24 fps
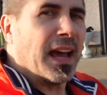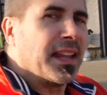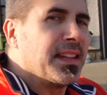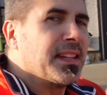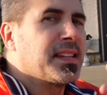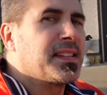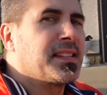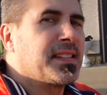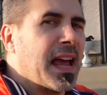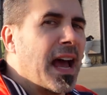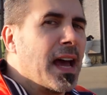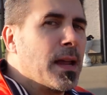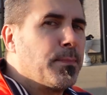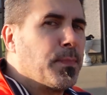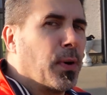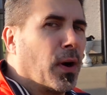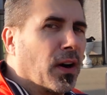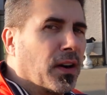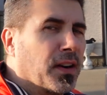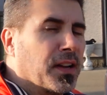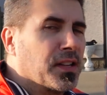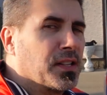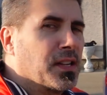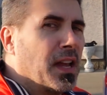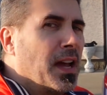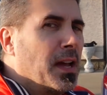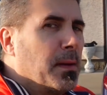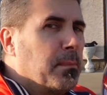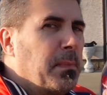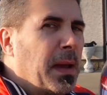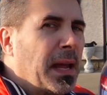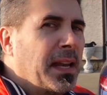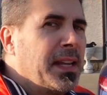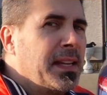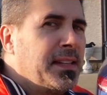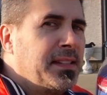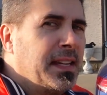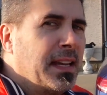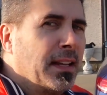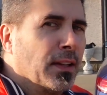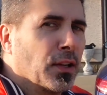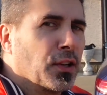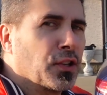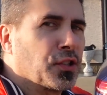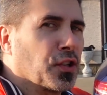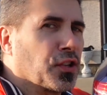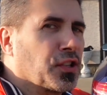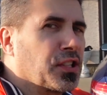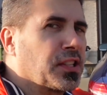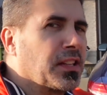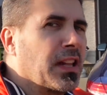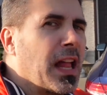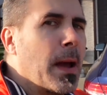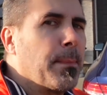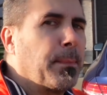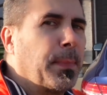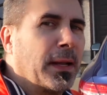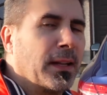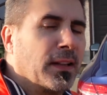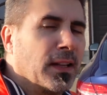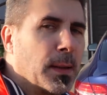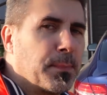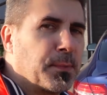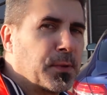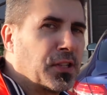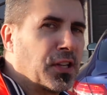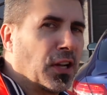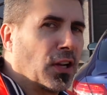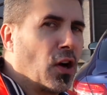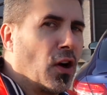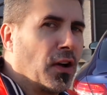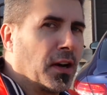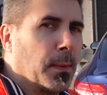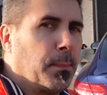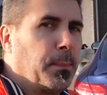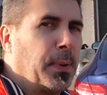And the sad part is, many dealers are slapping lipstick on a